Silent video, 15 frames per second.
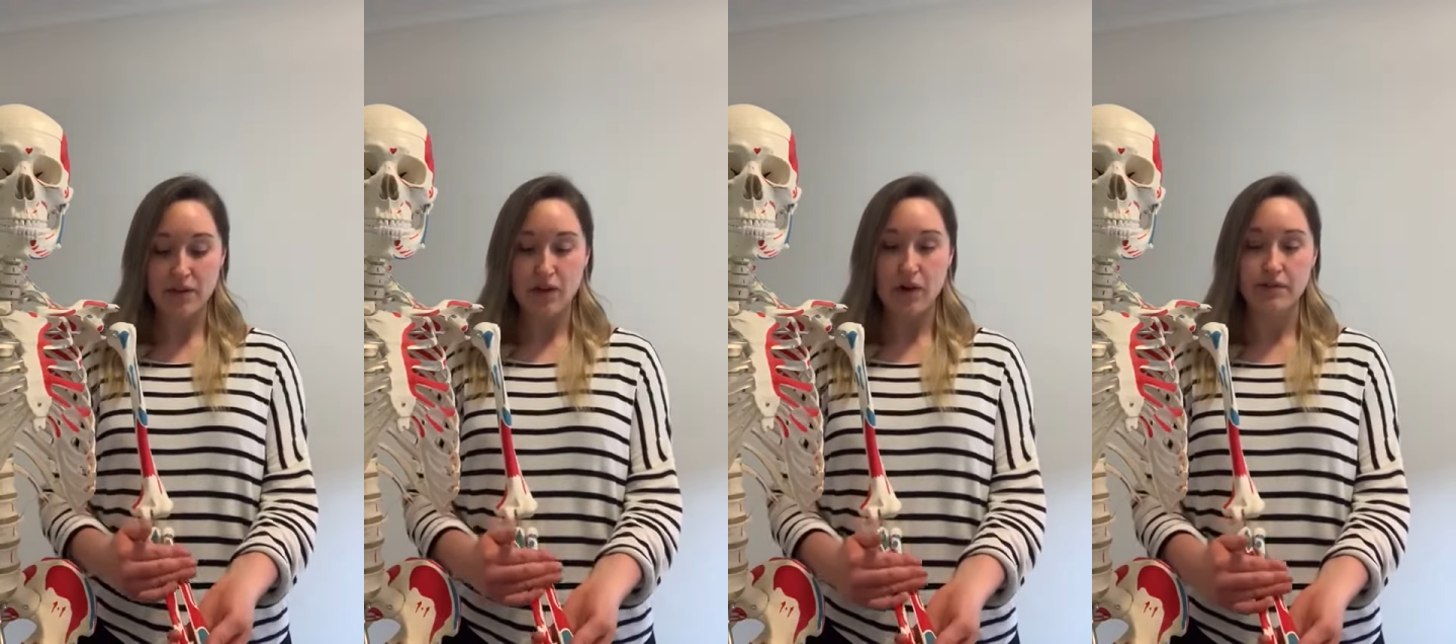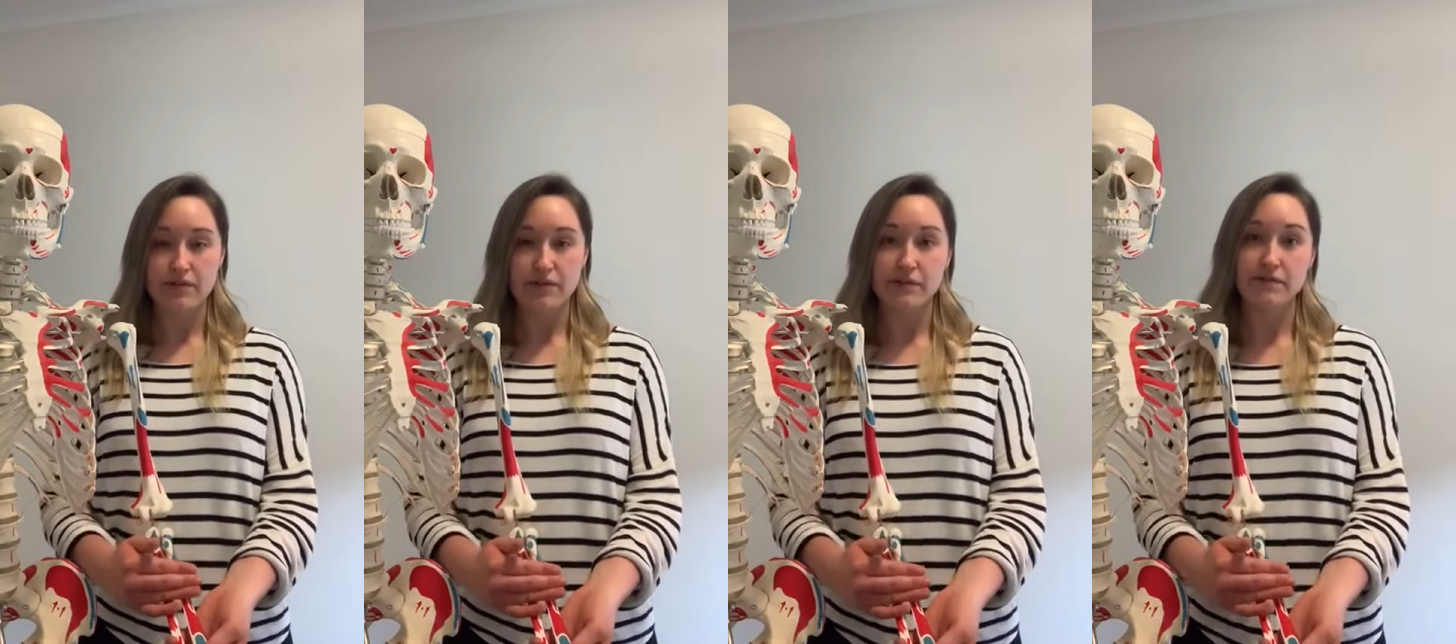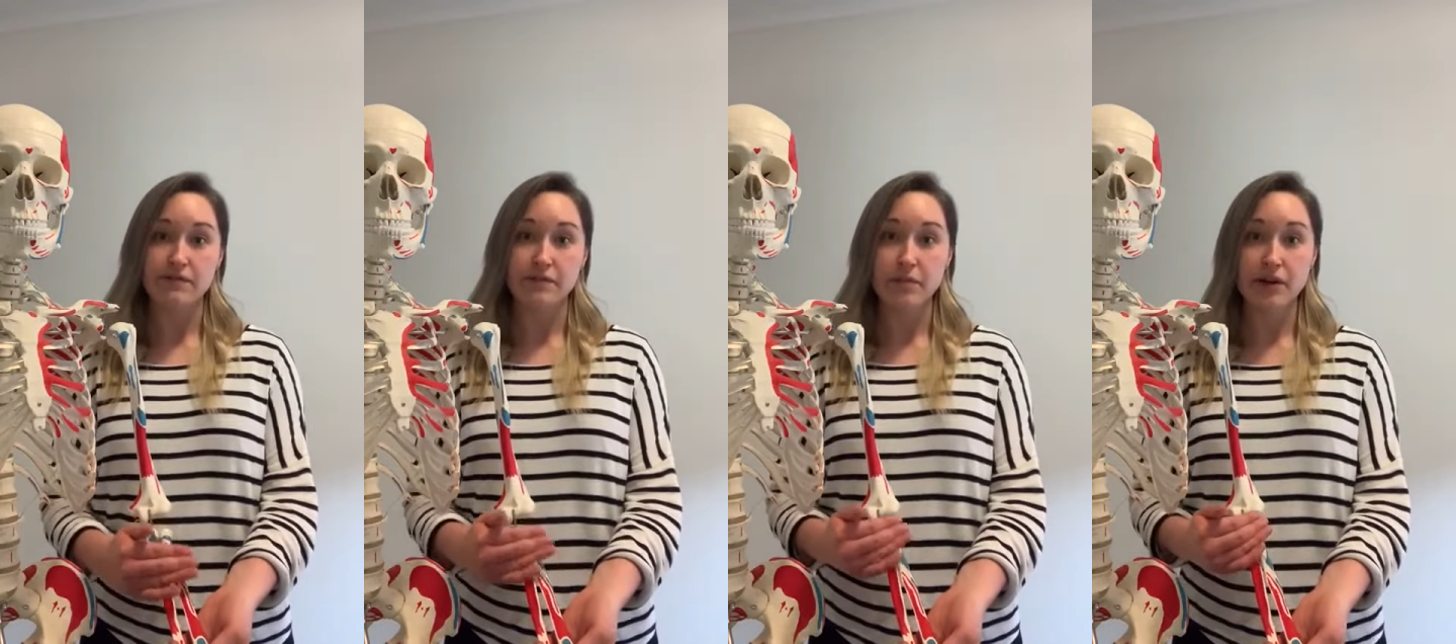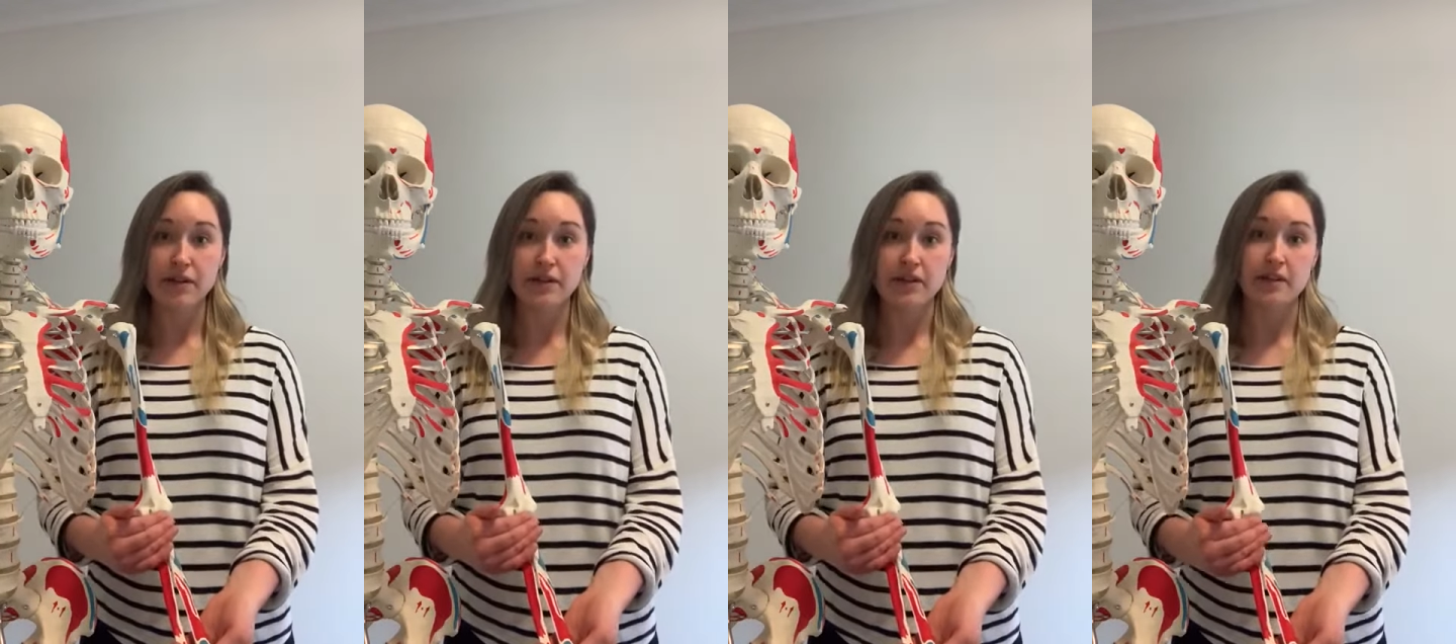often for
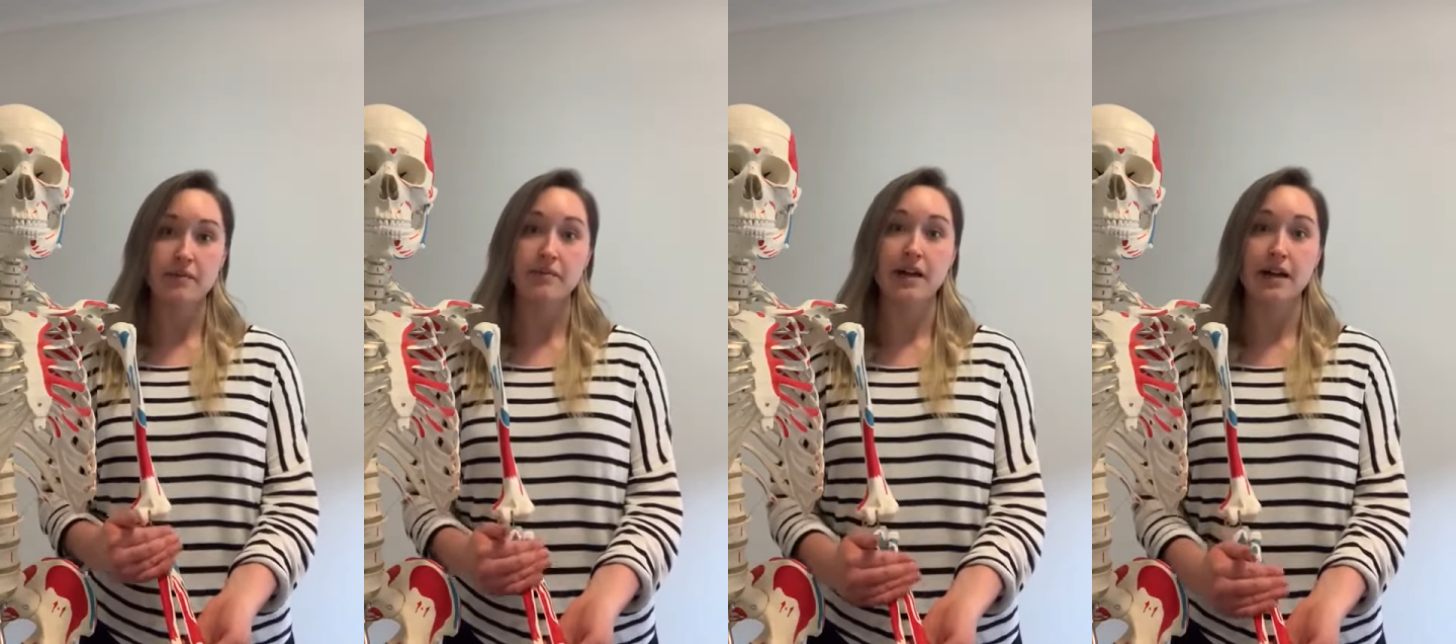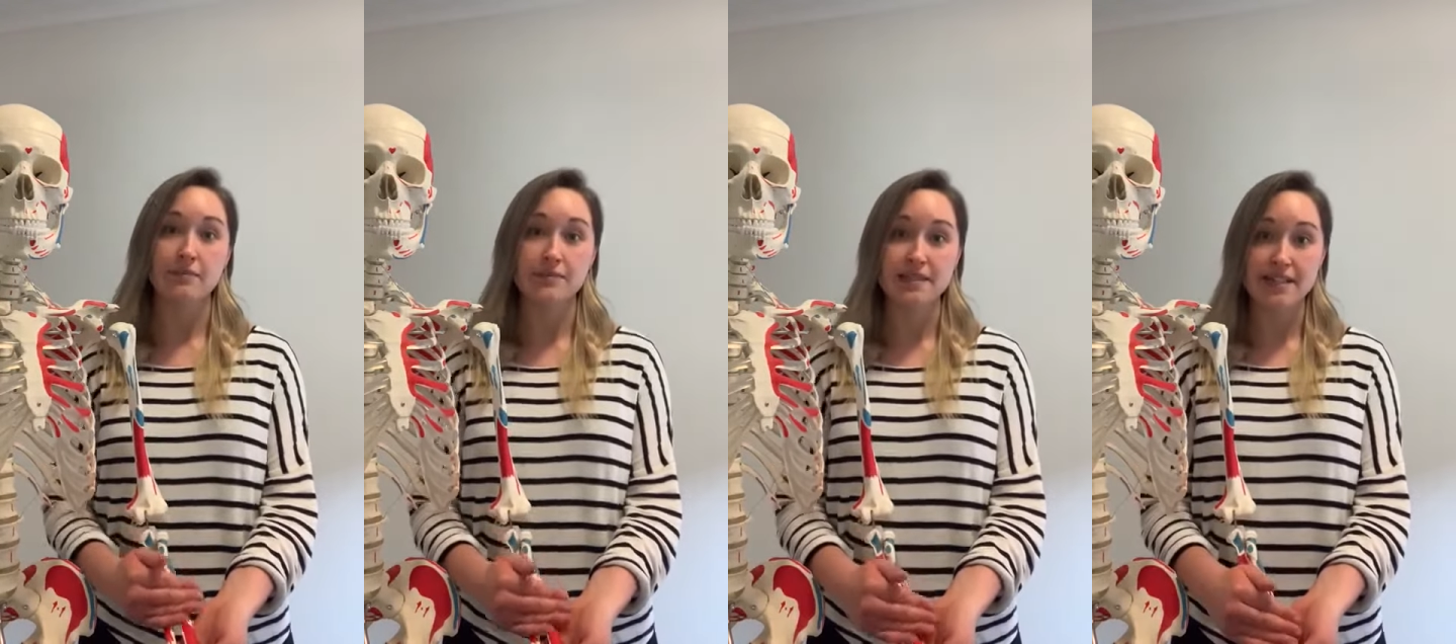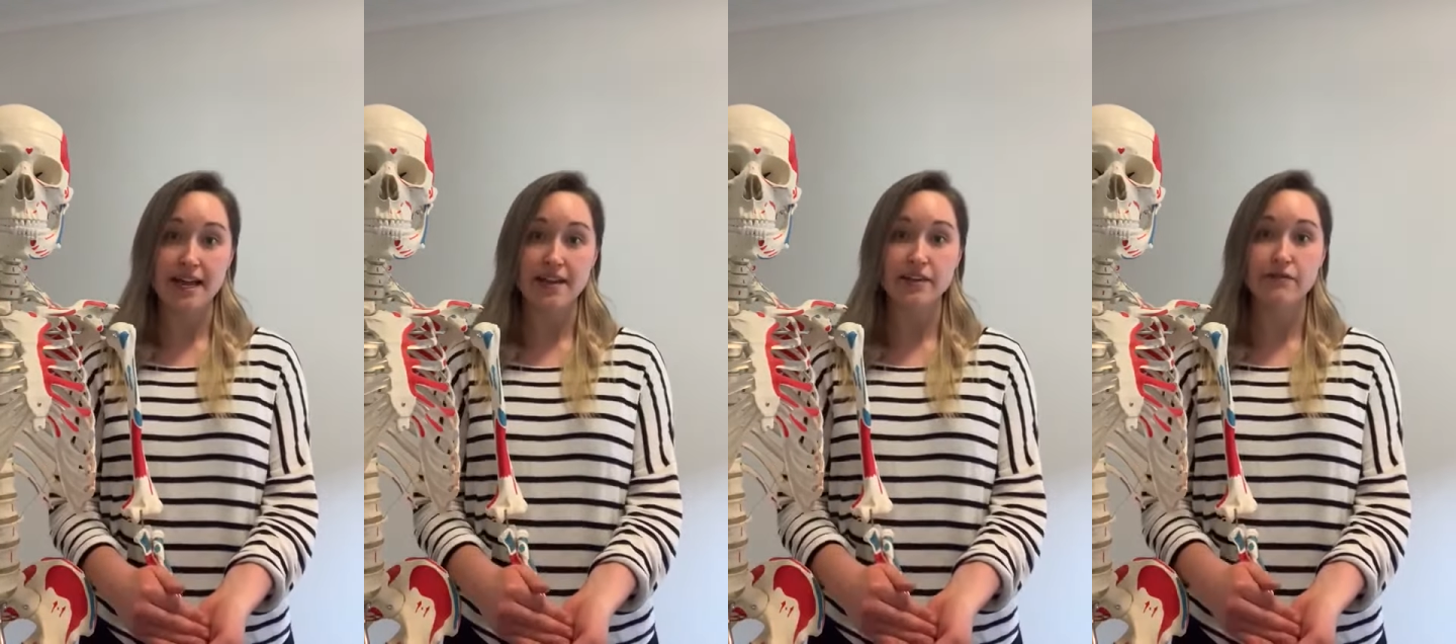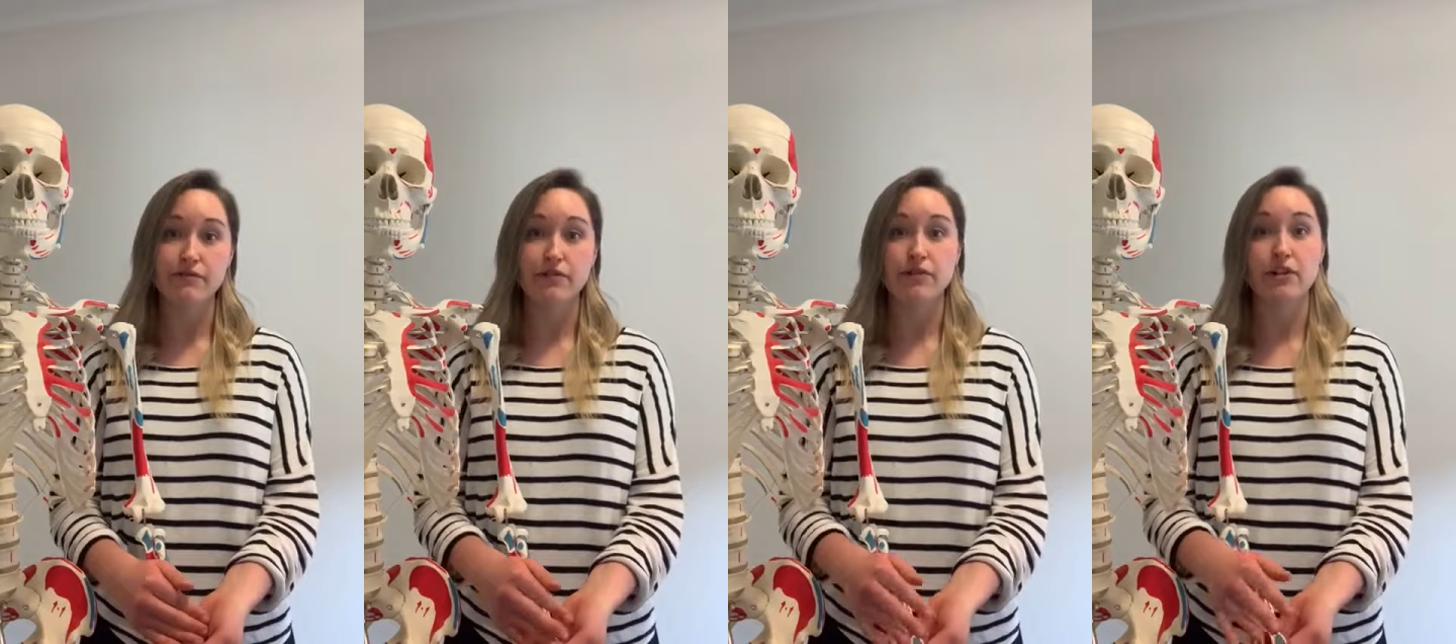both of them comes down the
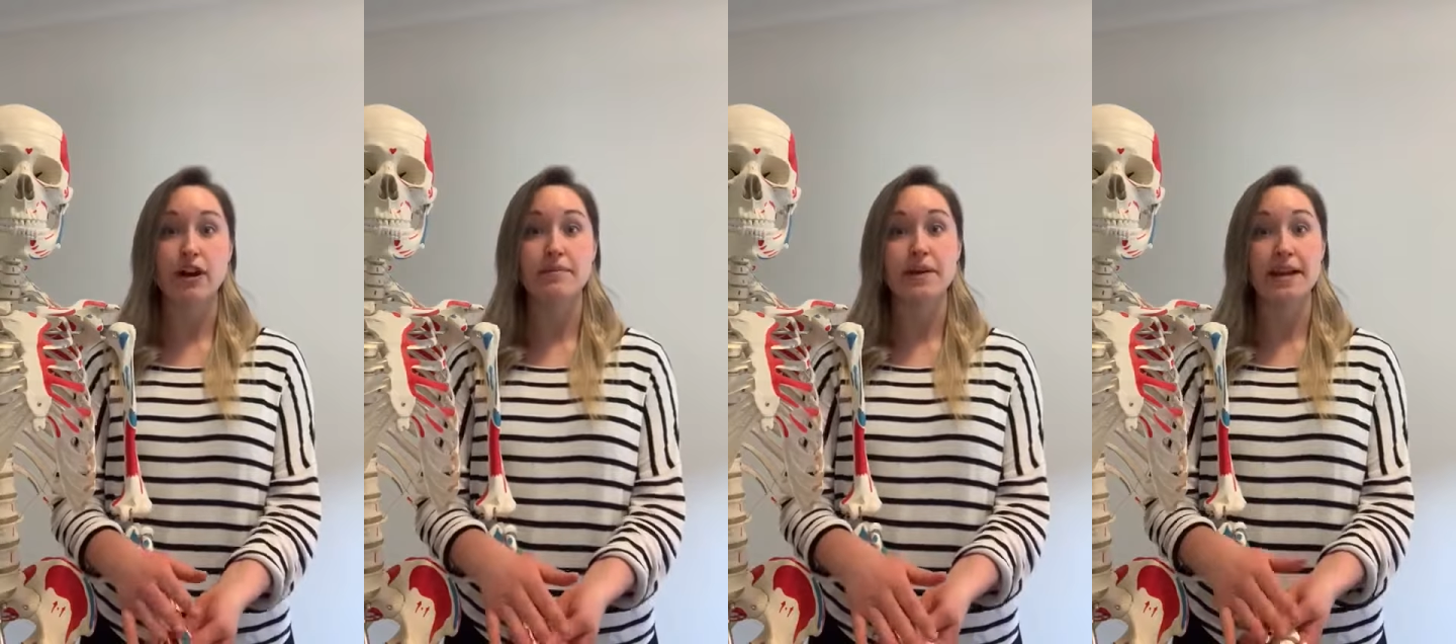forearm